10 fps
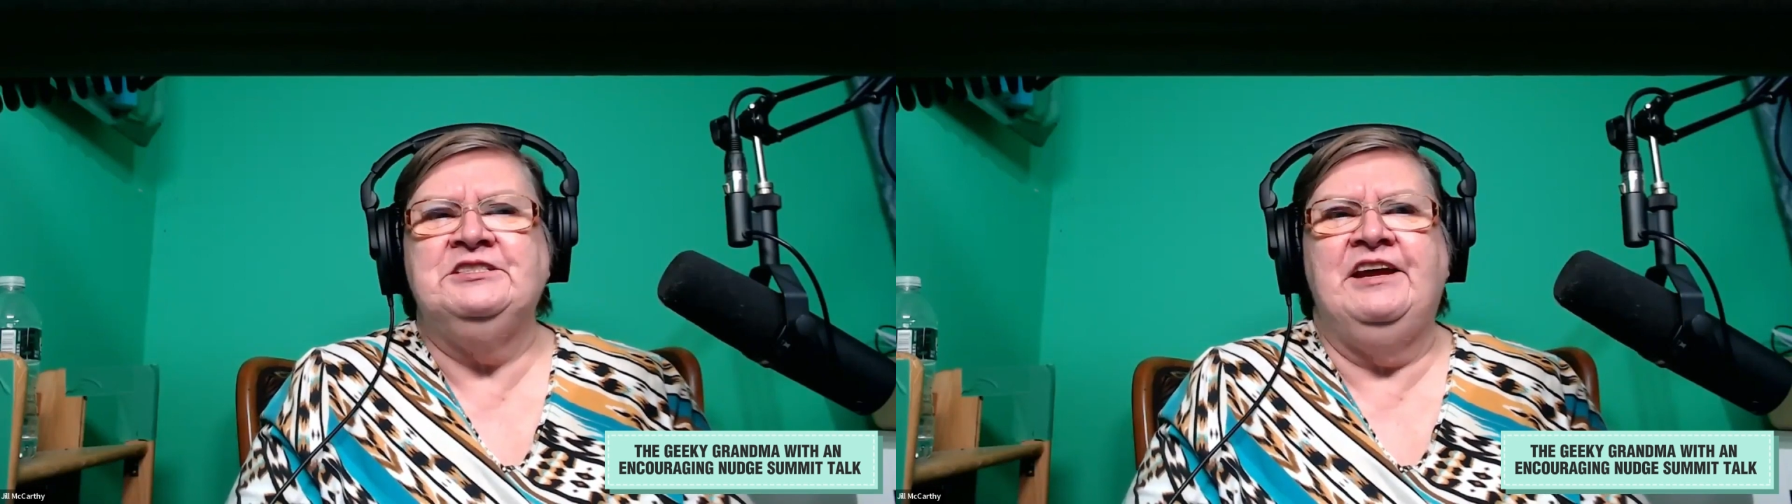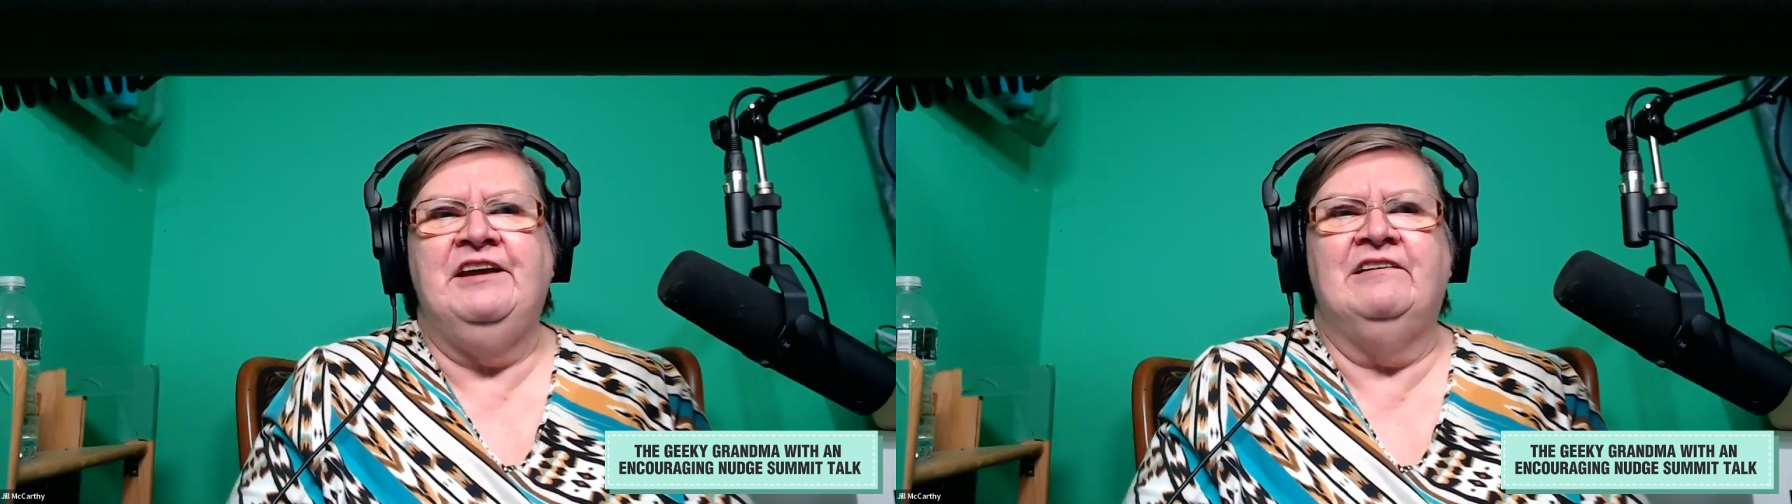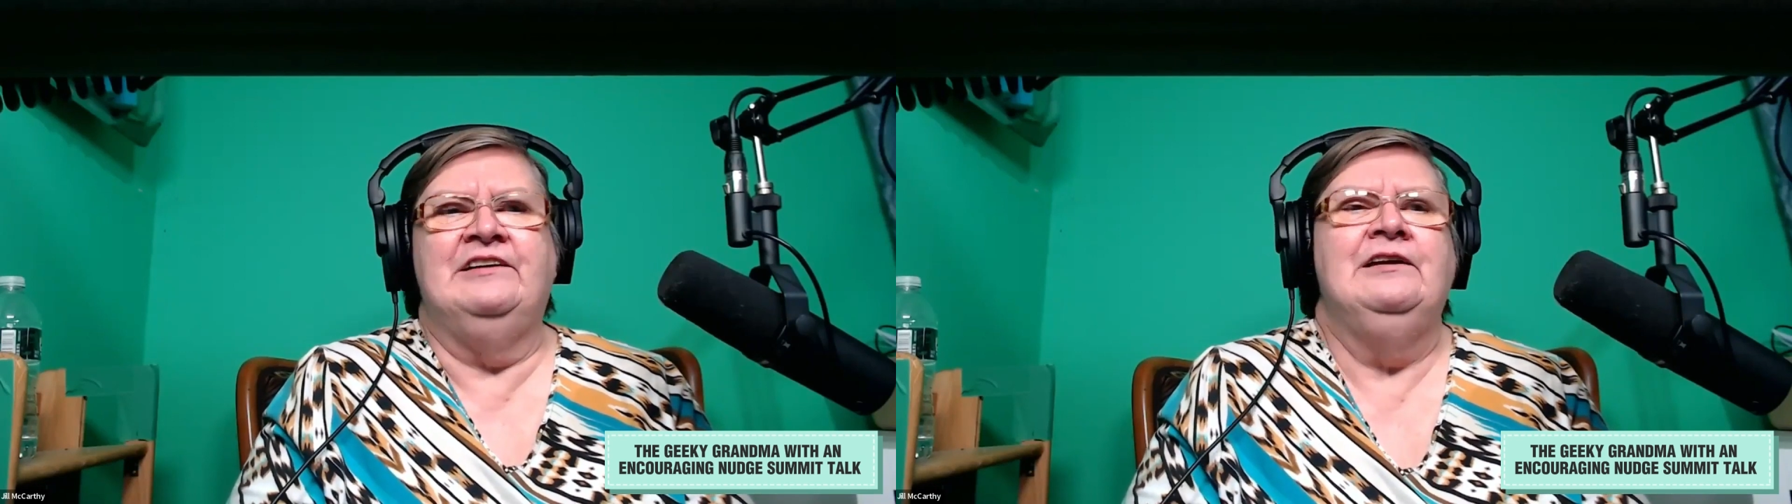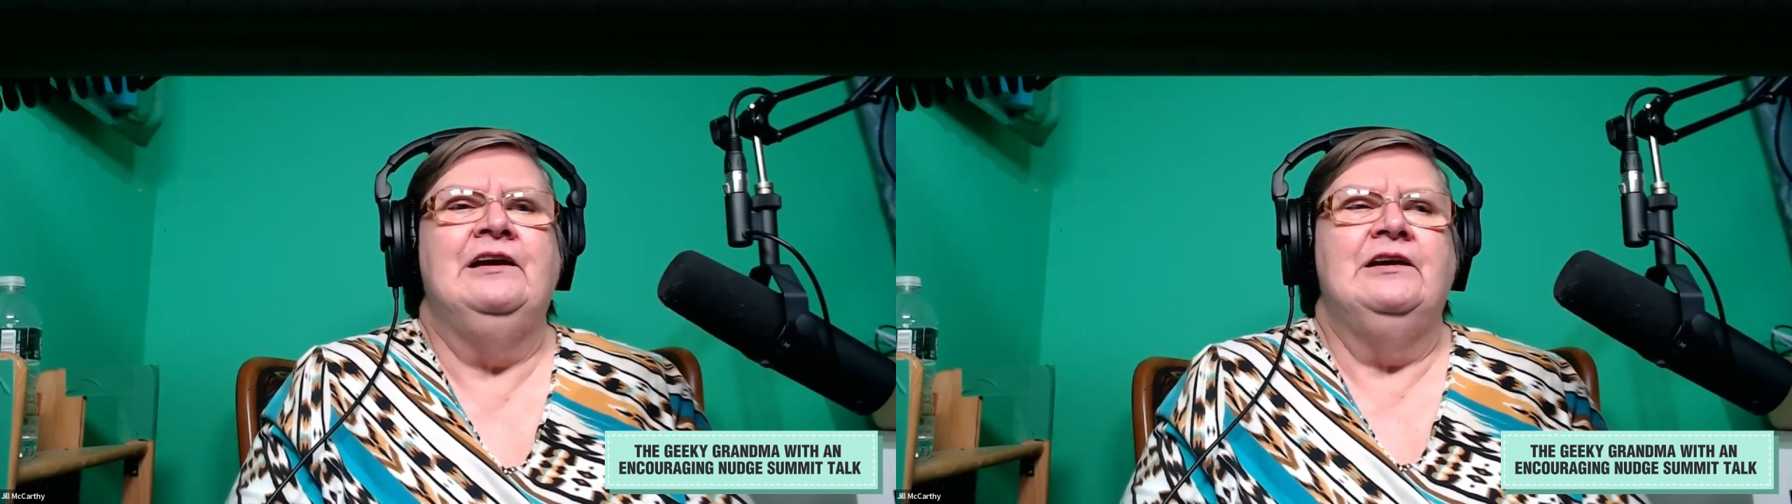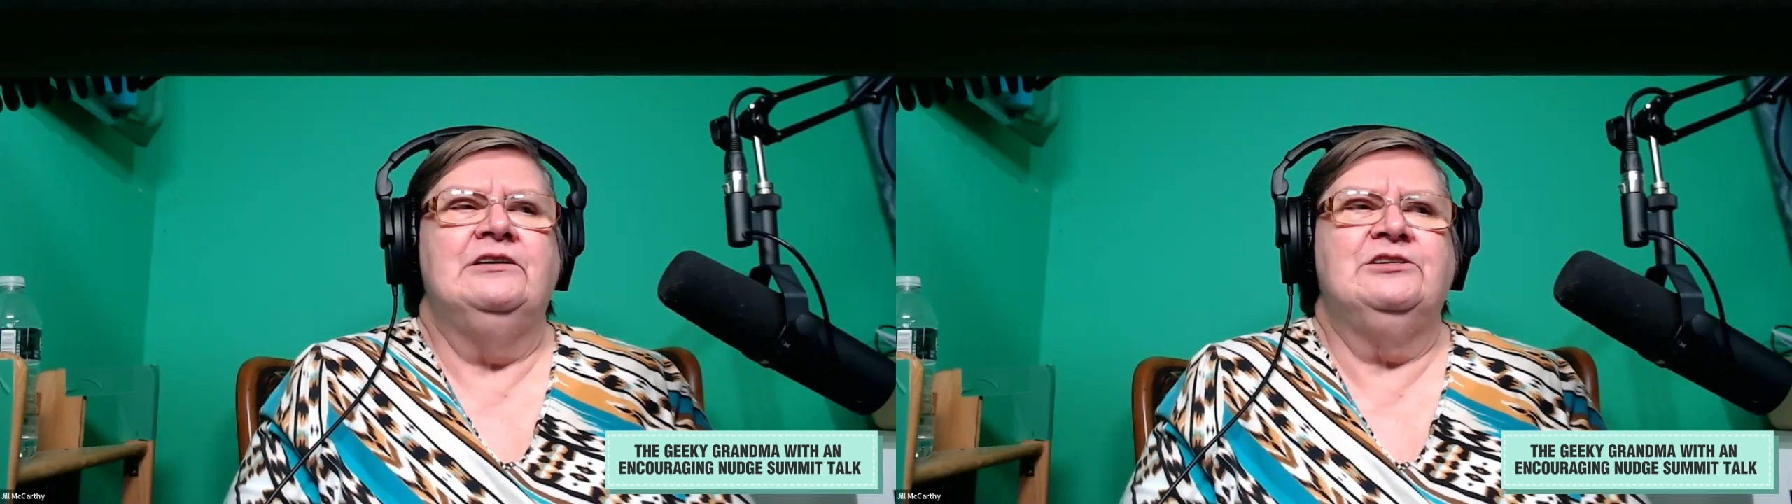talent
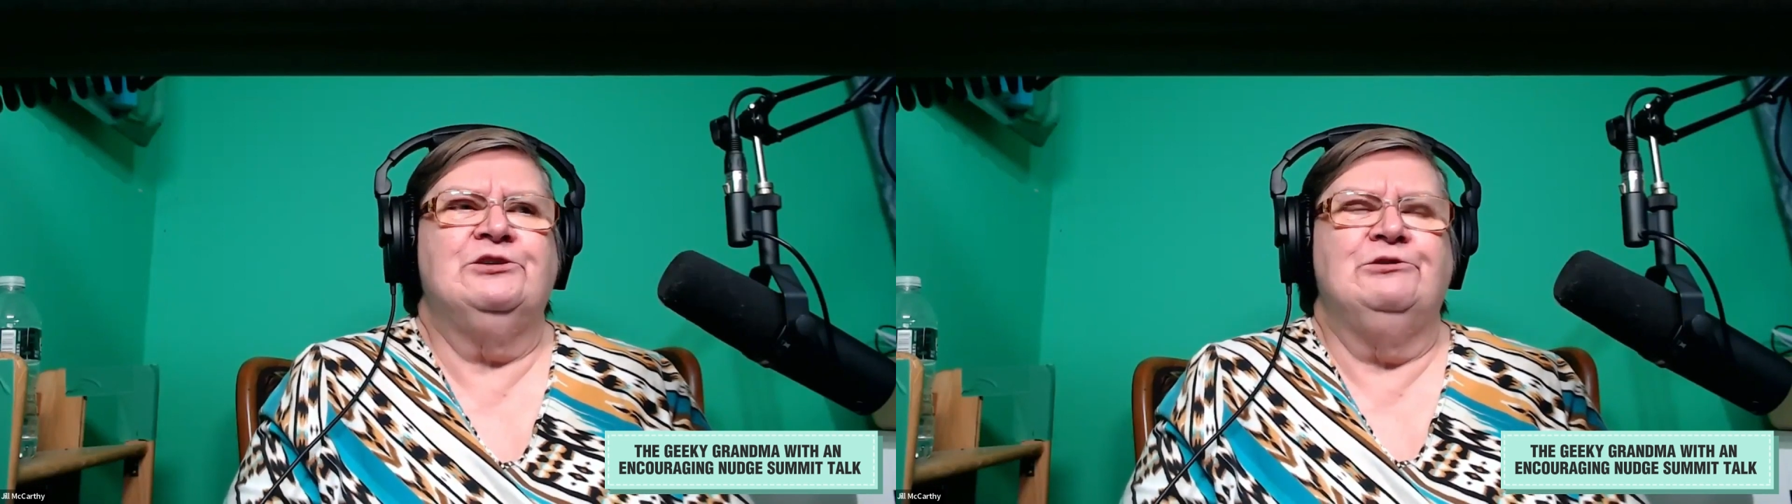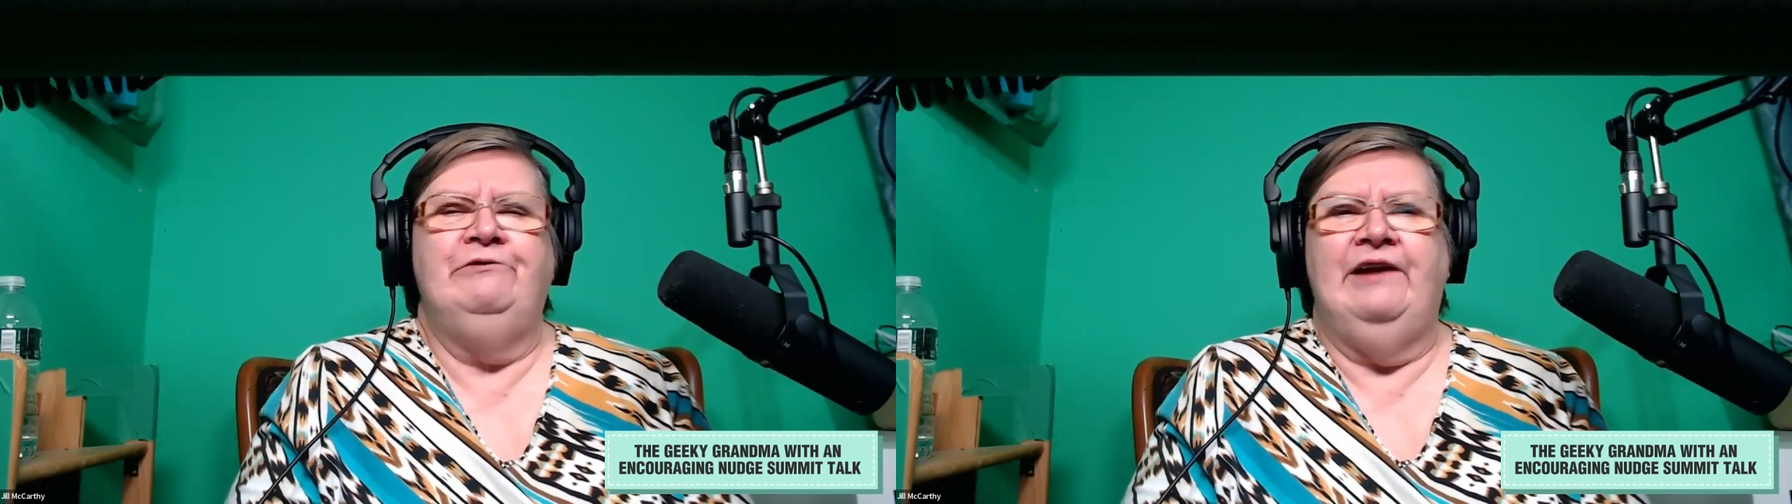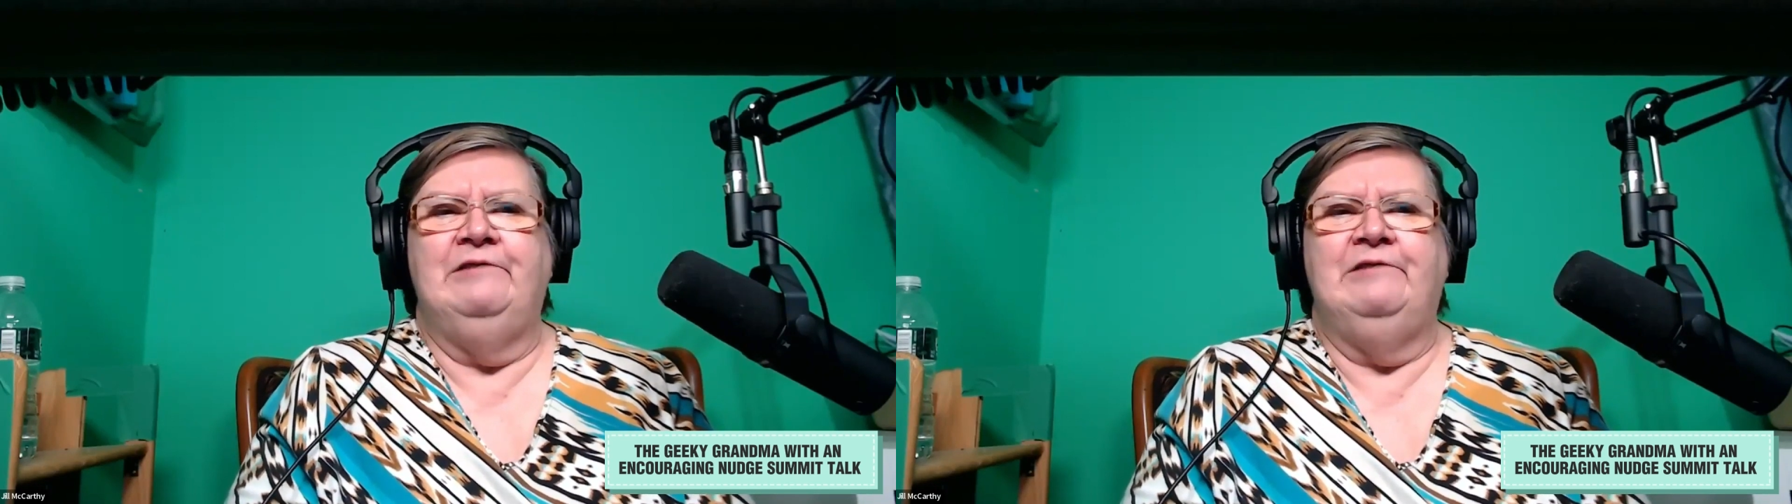survey.